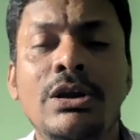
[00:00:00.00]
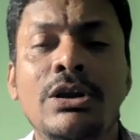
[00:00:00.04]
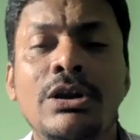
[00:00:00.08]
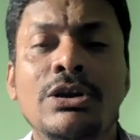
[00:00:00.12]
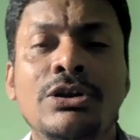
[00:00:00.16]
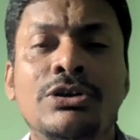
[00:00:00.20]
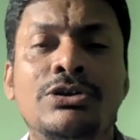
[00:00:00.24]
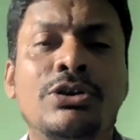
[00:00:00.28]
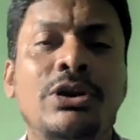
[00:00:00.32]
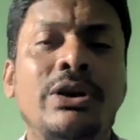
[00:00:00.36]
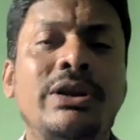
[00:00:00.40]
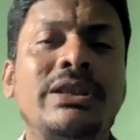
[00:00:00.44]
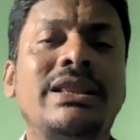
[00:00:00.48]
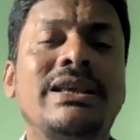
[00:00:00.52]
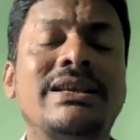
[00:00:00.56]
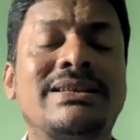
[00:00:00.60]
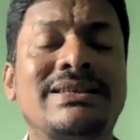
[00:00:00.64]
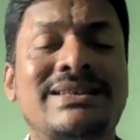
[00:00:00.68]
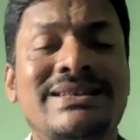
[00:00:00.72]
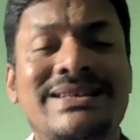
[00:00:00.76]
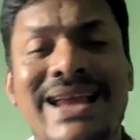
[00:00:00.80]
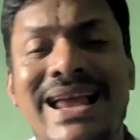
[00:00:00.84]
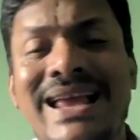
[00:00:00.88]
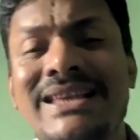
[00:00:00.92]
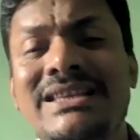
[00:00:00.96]
So in the
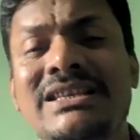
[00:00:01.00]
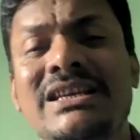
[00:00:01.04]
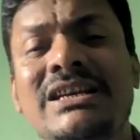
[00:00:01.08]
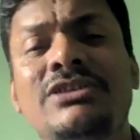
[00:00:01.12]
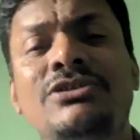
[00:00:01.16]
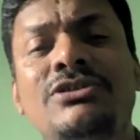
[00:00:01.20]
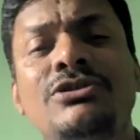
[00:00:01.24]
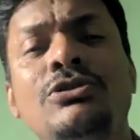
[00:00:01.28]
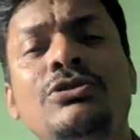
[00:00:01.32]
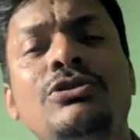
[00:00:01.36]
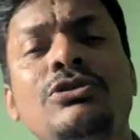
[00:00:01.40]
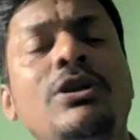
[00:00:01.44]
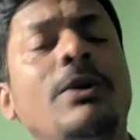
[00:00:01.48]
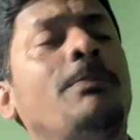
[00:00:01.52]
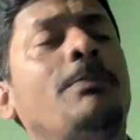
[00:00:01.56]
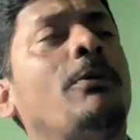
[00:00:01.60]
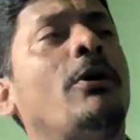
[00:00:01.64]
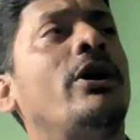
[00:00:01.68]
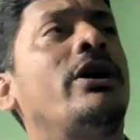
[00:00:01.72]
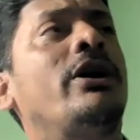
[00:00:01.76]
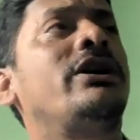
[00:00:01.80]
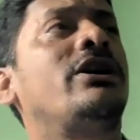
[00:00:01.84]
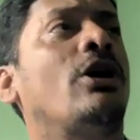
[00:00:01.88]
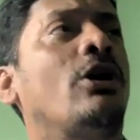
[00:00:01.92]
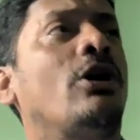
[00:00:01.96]
stanza 2, the
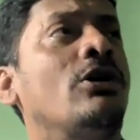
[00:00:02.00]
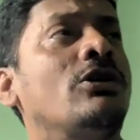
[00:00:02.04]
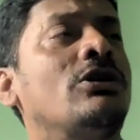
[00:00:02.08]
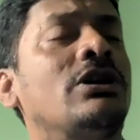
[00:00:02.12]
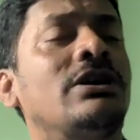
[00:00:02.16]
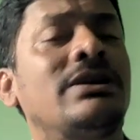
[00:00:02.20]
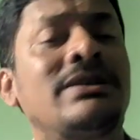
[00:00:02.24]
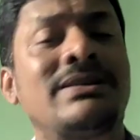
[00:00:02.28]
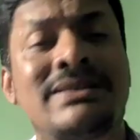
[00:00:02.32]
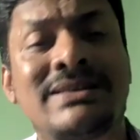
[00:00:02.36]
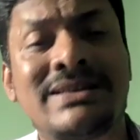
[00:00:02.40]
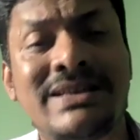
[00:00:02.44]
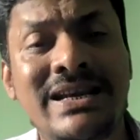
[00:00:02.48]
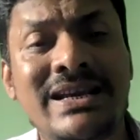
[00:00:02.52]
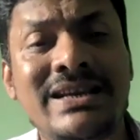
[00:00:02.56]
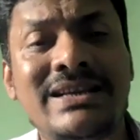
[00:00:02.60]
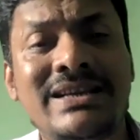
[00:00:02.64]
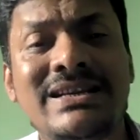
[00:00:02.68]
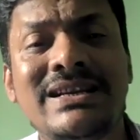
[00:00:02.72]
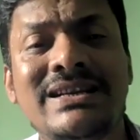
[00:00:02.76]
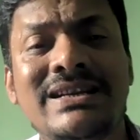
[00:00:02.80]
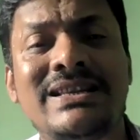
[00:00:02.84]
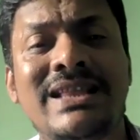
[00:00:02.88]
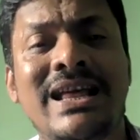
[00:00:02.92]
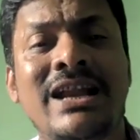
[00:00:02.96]
poet also
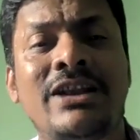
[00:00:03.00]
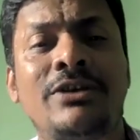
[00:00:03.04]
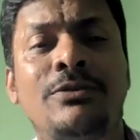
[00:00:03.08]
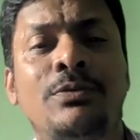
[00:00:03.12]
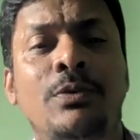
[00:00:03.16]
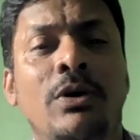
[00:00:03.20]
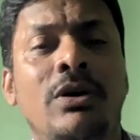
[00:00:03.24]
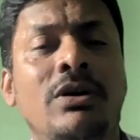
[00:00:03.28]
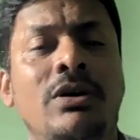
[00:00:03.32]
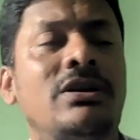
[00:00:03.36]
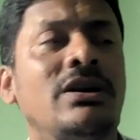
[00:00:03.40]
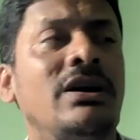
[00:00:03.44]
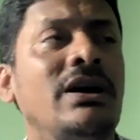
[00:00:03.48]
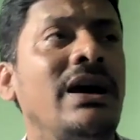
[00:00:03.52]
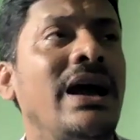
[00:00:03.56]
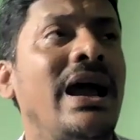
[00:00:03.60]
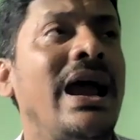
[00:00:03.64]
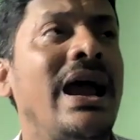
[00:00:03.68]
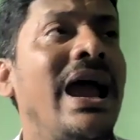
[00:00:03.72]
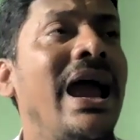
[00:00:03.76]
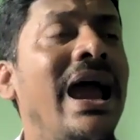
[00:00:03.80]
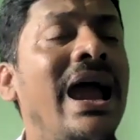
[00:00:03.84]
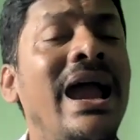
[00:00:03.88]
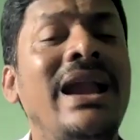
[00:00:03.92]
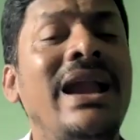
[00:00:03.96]
stated that what?
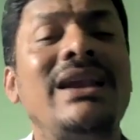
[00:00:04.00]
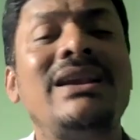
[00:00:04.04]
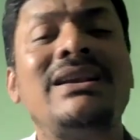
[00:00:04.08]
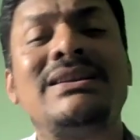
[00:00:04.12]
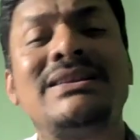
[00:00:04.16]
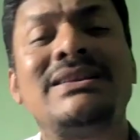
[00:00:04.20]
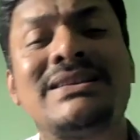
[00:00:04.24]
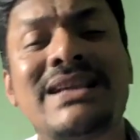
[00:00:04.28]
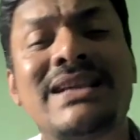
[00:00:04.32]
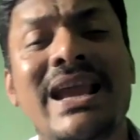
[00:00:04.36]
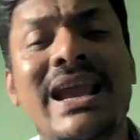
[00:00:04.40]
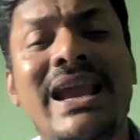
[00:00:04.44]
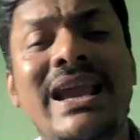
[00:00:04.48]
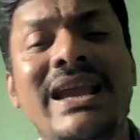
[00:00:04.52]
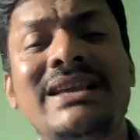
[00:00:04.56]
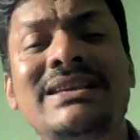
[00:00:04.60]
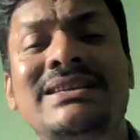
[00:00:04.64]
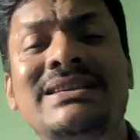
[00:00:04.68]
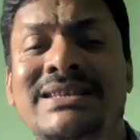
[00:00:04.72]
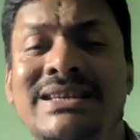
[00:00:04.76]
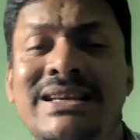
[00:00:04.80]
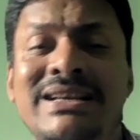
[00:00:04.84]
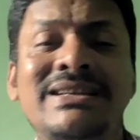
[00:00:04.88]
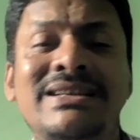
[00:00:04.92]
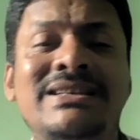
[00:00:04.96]
And say,
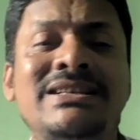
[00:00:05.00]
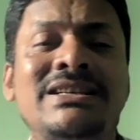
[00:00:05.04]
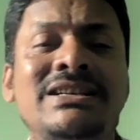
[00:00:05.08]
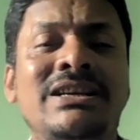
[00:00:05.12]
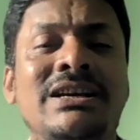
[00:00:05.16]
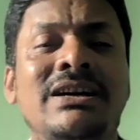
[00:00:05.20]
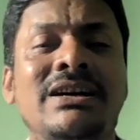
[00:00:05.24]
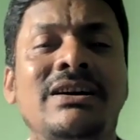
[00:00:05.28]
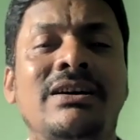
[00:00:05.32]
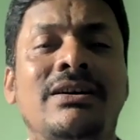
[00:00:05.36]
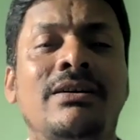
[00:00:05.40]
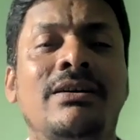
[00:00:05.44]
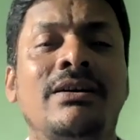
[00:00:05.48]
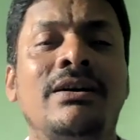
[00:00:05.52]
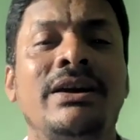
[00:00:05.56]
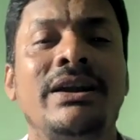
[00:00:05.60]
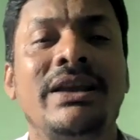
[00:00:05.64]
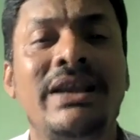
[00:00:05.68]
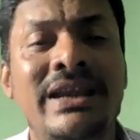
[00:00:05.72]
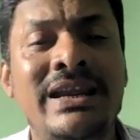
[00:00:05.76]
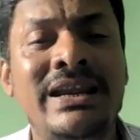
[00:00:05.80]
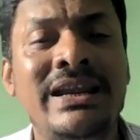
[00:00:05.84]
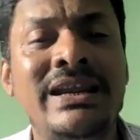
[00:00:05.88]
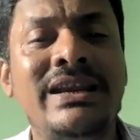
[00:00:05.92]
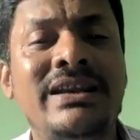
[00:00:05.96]
sit here,
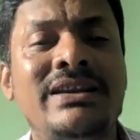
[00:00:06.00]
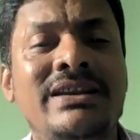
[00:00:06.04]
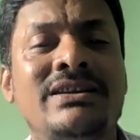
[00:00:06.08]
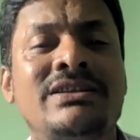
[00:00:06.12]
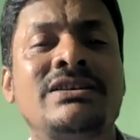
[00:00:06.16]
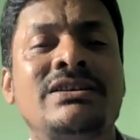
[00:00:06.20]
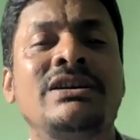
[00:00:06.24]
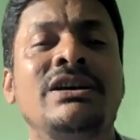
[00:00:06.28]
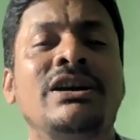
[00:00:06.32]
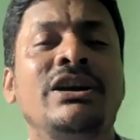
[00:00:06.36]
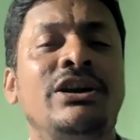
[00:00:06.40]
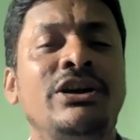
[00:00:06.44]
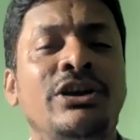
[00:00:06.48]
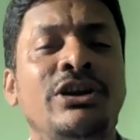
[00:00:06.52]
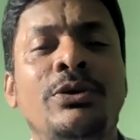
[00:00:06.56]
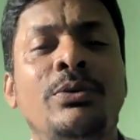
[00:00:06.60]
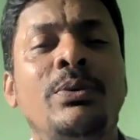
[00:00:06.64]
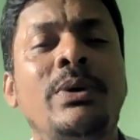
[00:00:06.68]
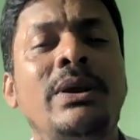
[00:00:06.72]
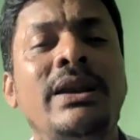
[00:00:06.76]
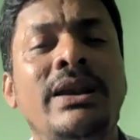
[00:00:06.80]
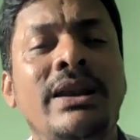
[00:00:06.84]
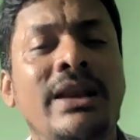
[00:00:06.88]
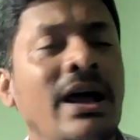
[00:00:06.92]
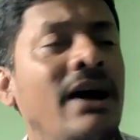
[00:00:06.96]
eat, you
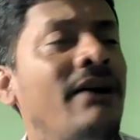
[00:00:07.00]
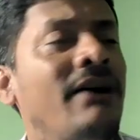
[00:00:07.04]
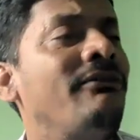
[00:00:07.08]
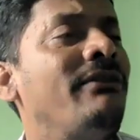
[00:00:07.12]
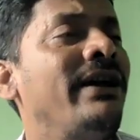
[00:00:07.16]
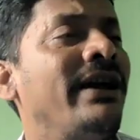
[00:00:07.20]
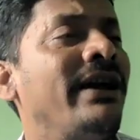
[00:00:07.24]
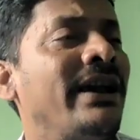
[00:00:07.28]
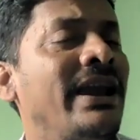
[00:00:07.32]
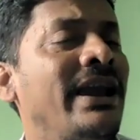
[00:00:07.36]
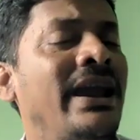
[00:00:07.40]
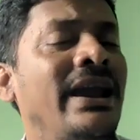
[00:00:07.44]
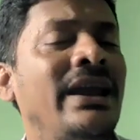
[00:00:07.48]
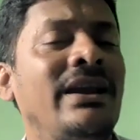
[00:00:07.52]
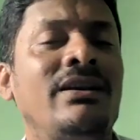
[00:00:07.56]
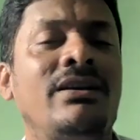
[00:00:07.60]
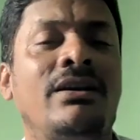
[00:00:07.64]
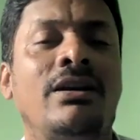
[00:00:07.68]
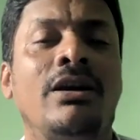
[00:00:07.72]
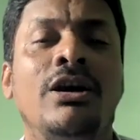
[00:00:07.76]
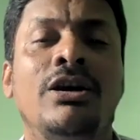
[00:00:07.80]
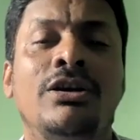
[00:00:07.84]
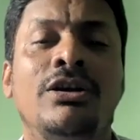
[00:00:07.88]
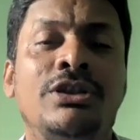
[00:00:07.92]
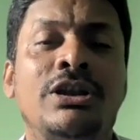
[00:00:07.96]
will love again
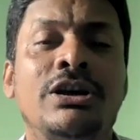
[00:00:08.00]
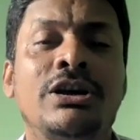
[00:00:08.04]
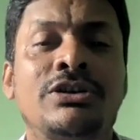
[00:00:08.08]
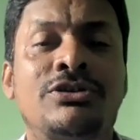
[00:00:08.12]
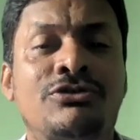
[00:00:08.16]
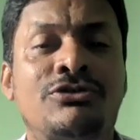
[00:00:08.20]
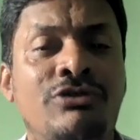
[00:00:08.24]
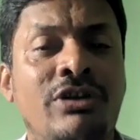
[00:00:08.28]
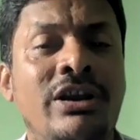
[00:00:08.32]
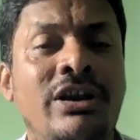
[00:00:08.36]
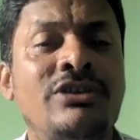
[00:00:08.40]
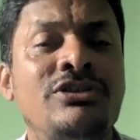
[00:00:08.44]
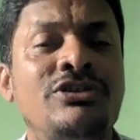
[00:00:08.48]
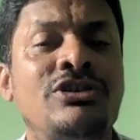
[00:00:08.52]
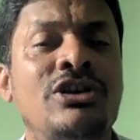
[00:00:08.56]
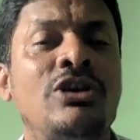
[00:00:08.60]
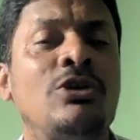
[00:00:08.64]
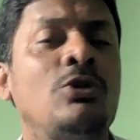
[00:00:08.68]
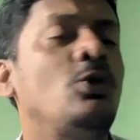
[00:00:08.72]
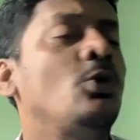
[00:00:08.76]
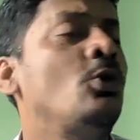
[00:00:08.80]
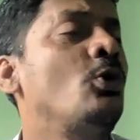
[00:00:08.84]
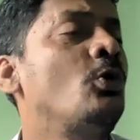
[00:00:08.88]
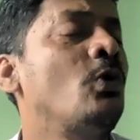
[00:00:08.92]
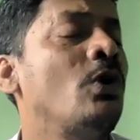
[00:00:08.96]
the stranger
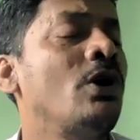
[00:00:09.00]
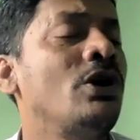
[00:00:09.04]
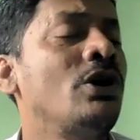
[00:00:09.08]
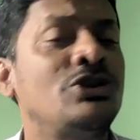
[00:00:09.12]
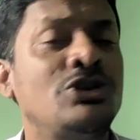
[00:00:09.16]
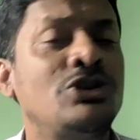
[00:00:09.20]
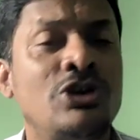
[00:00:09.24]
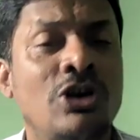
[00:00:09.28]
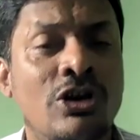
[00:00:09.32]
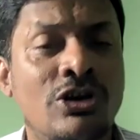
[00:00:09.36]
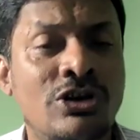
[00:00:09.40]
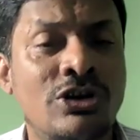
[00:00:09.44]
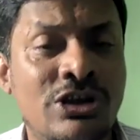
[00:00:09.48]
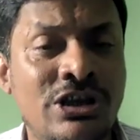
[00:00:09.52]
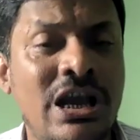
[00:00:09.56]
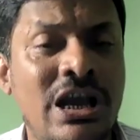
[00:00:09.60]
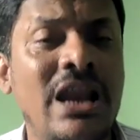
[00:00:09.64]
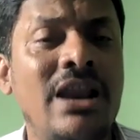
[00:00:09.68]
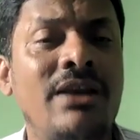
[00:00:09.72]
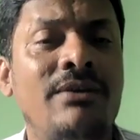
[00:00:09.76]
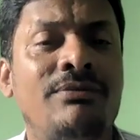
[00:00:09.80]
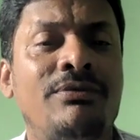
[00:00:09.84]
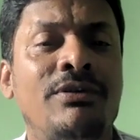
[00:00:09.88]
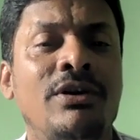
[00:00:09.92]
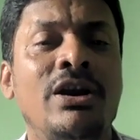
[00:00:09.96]
who was
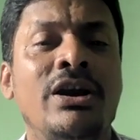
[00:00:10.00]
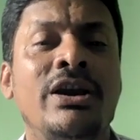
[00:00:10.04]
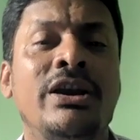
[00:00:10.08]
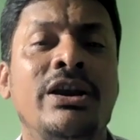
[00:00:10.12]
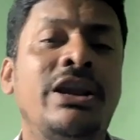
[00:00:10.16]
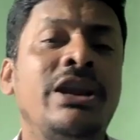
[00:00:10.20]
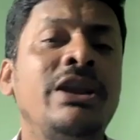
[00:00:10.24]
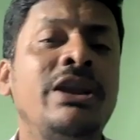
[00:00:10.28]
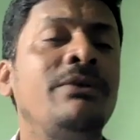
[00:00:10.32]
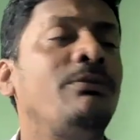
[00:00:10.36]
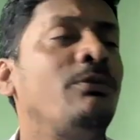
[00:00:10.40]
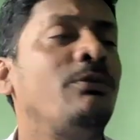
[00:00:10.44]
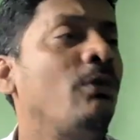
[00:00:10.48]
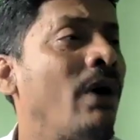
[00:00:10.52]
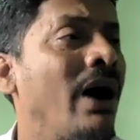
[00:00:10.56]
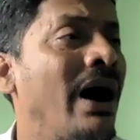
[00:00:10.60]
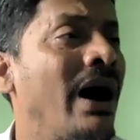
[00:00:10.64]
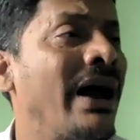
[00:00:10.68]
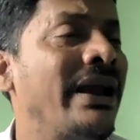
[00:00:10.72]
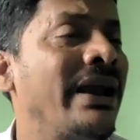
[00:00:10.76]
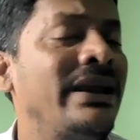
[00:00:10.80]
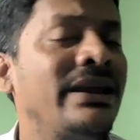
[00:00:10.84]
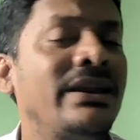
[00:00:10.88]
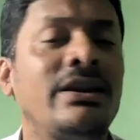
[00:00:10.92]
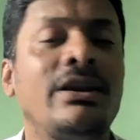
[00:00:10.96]
yourself. Give
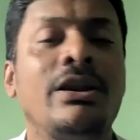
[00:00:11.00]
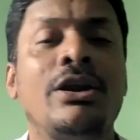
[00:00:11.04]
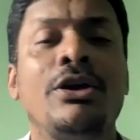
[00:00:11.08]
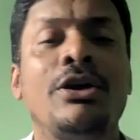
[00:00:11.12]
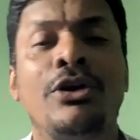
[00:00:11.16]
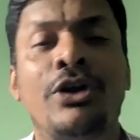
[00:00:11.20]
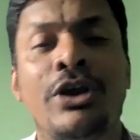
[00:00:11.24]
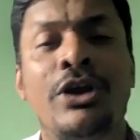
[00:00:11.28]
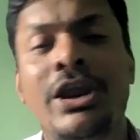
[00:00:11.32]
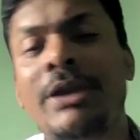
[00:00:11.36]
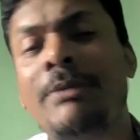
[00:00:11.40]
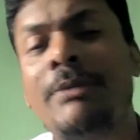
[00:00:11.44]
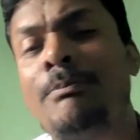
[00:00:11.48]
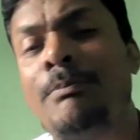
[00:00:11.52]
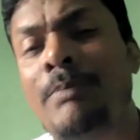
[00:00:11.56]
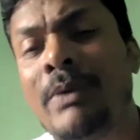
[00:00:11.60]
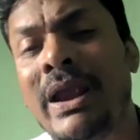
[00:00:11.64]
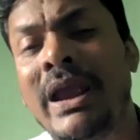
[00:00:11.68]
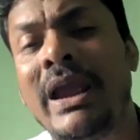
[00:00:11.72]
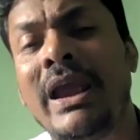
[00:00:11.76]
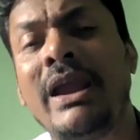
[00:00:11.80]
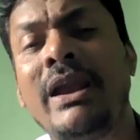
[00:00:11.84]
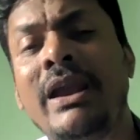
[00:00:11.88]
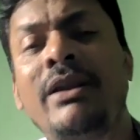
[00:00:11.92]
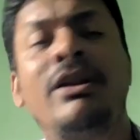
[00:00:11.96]
wine, give
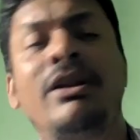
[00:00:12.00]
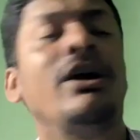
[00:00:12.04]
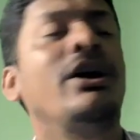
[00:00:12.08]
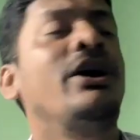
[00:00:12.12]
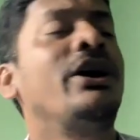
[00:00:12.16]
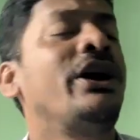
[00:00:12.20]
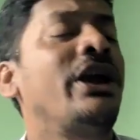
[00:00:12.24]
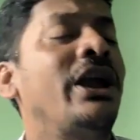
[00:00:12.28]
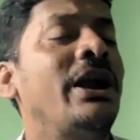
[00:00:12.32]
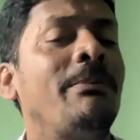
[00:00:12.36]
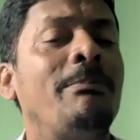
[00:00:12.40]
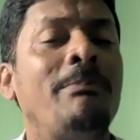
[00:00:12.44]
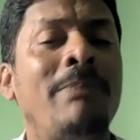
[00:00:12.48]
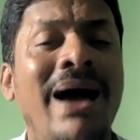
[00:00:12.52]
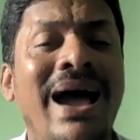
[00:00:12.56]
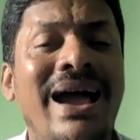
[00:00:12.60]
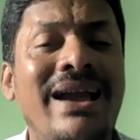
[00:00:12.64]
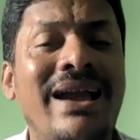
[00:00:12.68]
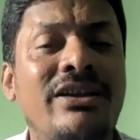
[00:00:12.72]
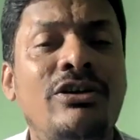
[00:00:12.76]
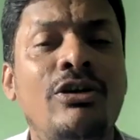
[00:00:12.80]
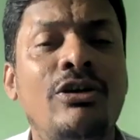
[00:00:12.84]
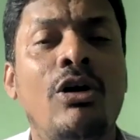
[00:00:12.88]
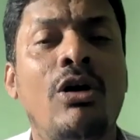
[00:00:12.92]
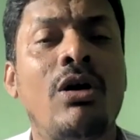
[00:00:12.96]
bread, give
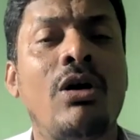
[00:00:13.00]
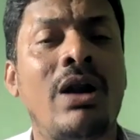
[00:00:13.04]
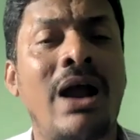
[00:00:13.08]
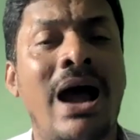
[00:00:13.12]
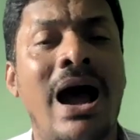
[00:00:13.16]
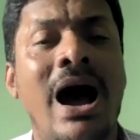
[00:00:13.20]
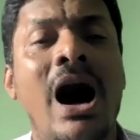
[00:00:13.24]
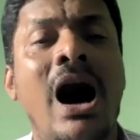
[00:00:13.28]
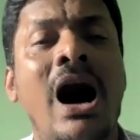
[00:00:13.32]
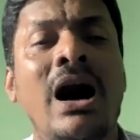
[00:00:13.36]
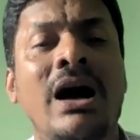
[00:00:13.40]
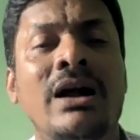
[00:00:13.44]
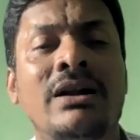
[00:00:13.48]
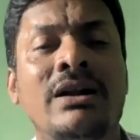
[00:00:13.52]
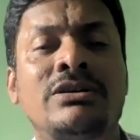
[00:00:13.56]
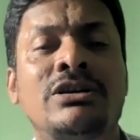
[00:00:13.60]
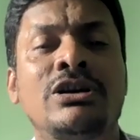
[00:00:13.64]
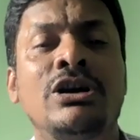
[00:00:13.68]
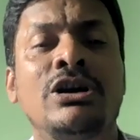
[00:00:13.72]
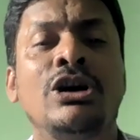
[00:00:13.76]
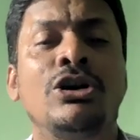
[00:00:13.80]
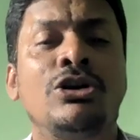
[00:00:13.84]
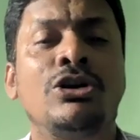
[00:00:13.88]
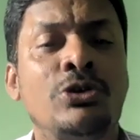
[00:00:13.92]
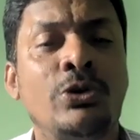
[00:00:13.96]
back your heart
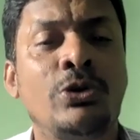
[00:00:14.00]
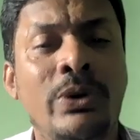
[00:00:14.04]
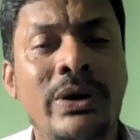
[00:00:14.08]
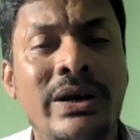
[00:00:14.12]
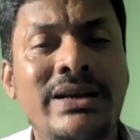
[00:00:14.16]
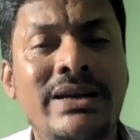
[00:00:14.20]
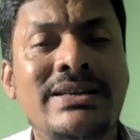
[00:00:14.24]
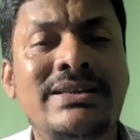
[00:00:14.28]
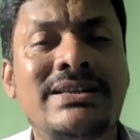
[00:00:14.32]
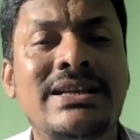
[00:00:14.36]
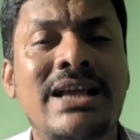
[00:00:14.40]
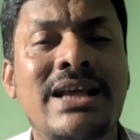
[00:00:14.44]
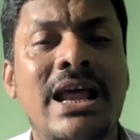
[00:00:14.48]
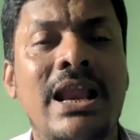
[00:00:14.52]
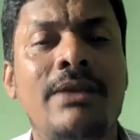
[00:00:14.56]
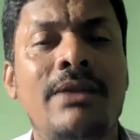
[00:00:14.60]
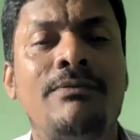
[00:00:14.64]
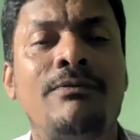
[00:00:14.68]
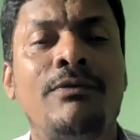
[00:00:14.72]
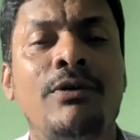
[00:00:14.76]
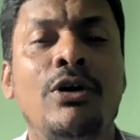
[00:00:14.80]
to itself,